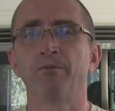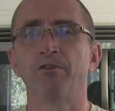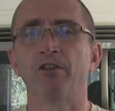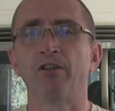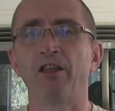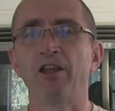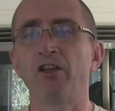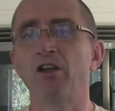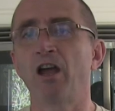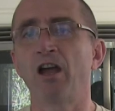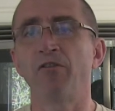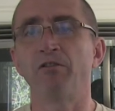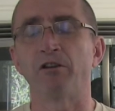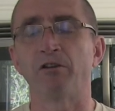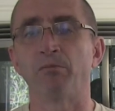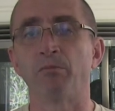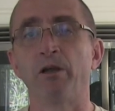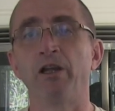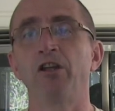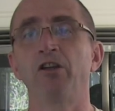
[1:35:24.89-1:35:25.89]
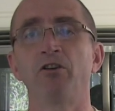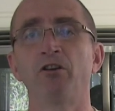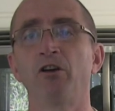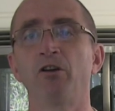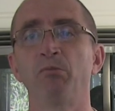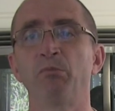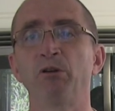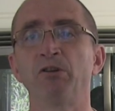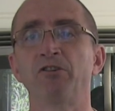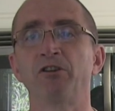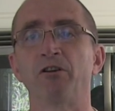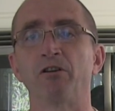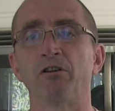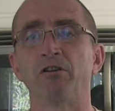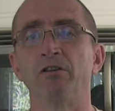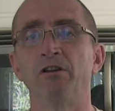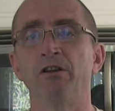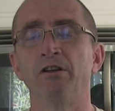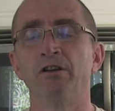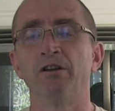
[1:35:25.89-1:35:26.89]
So there you have it. Make your own
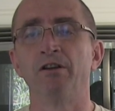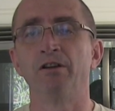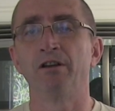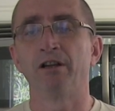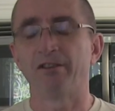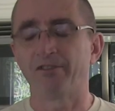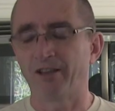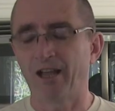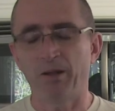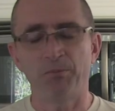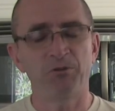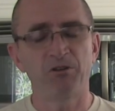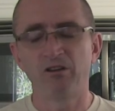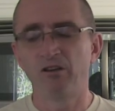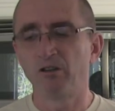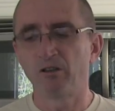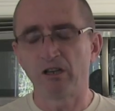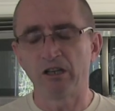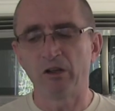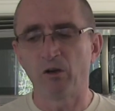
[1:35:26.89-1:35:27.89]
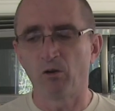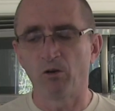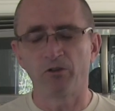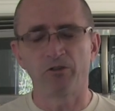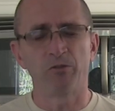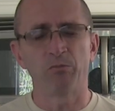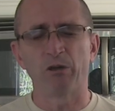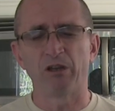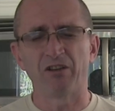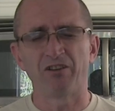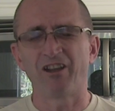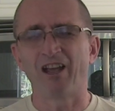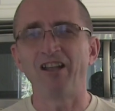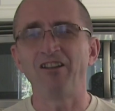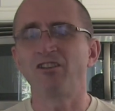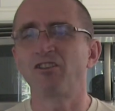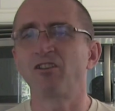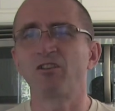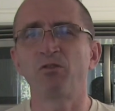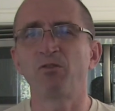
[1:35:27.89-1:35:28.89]
biltong. It's absolutely awesome. It
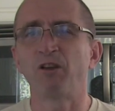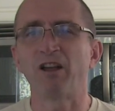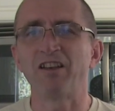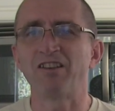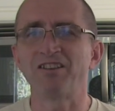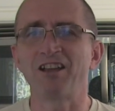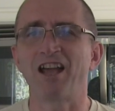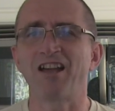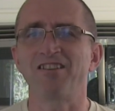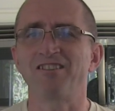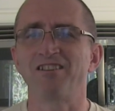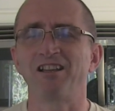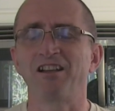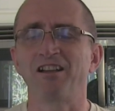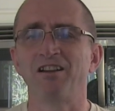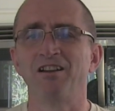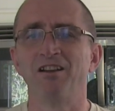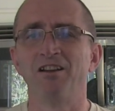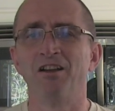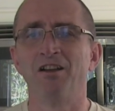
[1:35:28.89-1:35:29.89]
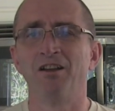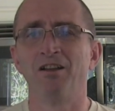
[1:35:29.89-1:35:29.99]
tastes fantastic.